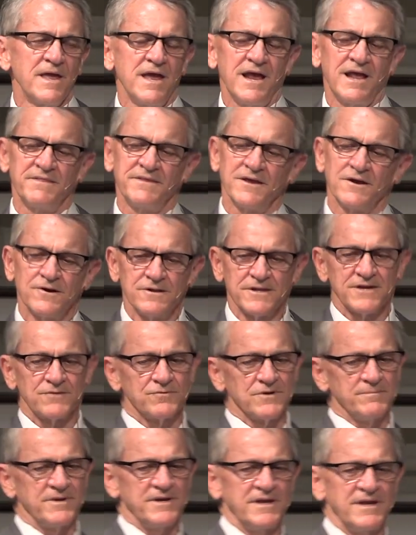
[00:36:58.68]
And the only
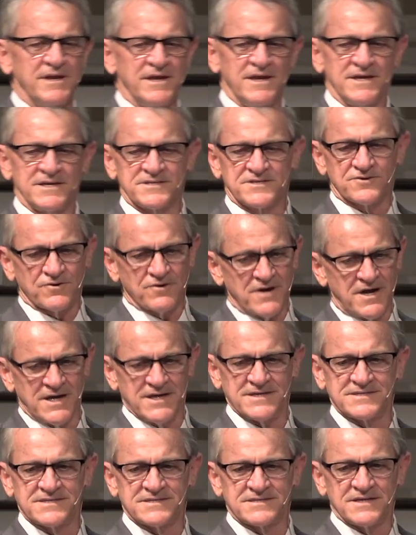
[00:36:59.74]
remedy is
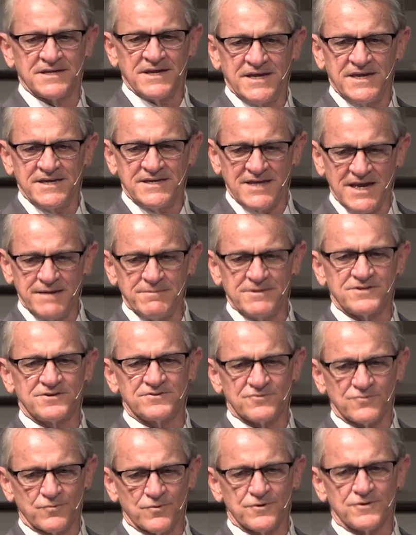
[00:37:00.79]
Christ. He came into
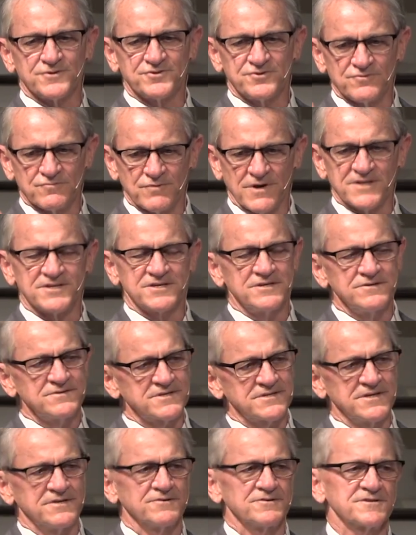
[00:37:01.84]
the world to rescue
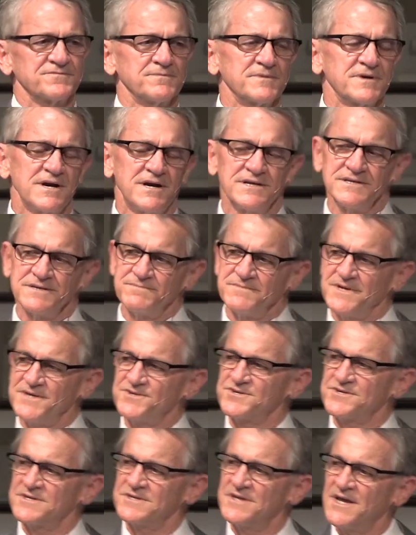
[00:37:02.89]
sinners from
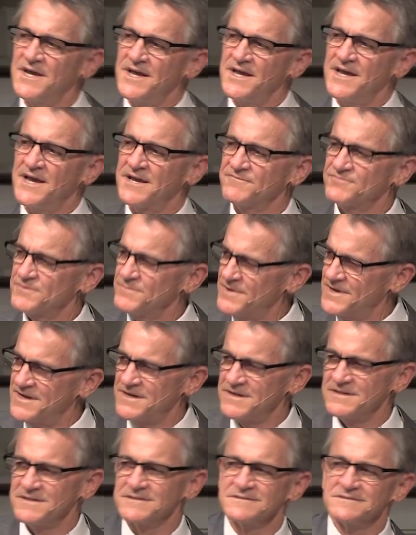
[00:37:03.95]
condemnation and from
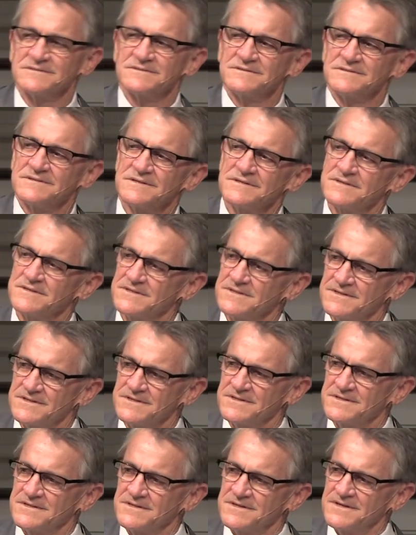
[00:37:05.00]
hell.
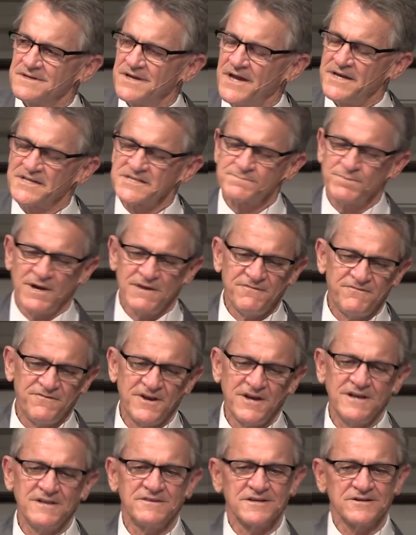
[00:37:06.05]
And it's by
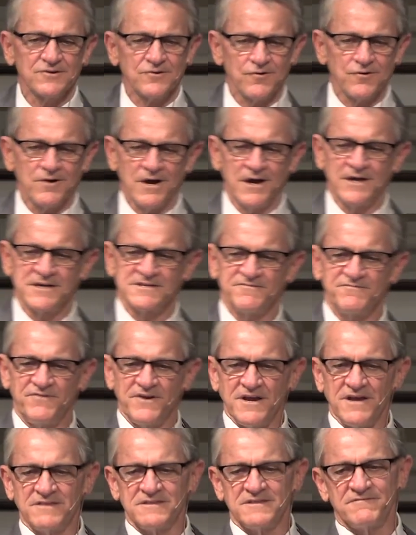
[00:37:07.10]
faith in Christ,
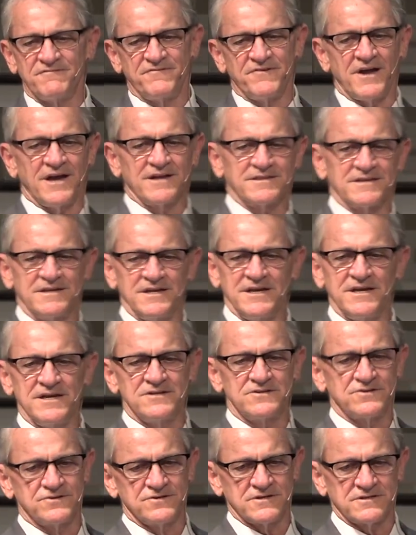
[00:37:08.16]
faith in the fact that He
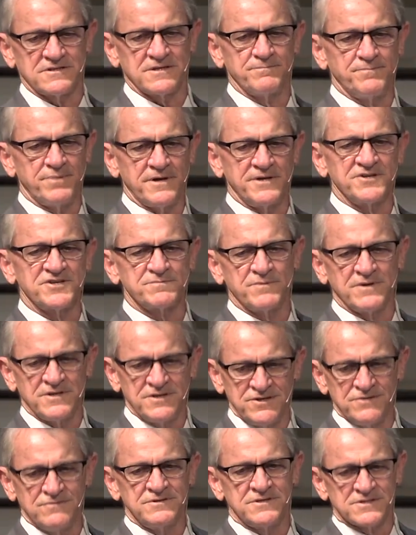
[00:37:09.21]
took the punishment
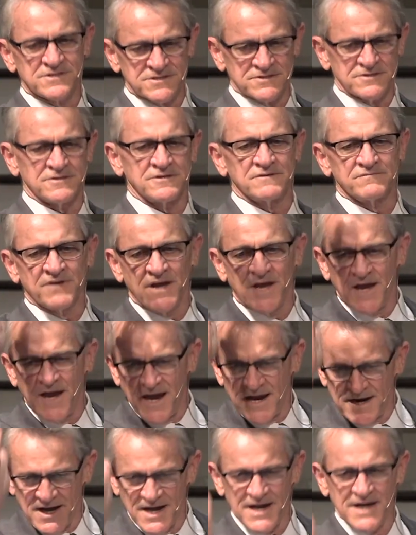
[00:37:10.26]
you deserve
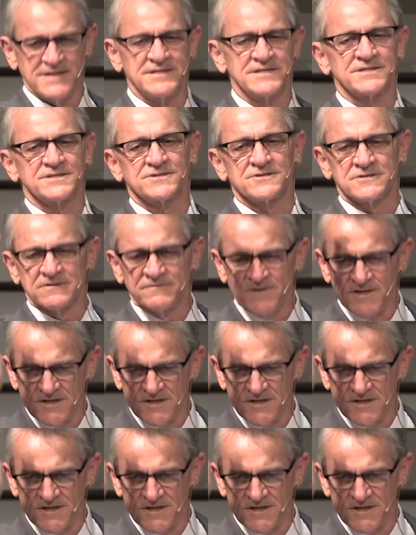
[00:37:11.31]
and I deserve.